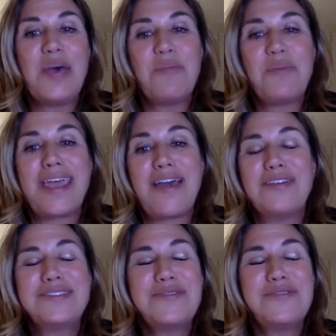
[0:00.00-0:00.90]
But I
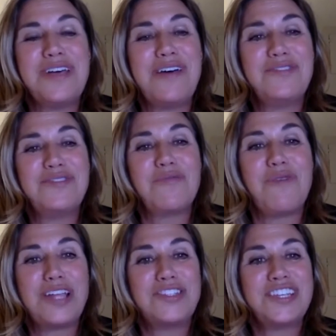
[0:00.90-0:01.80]
also loved
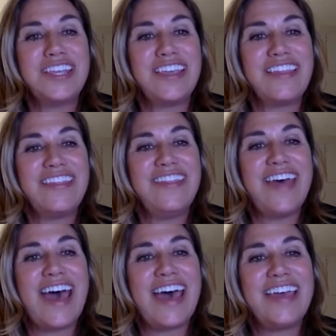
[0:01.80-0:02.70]
watching
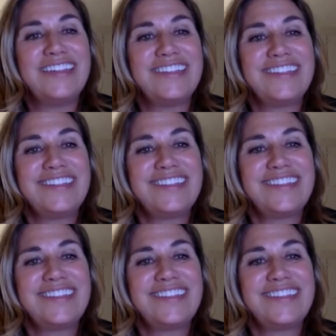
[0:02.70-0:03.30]
that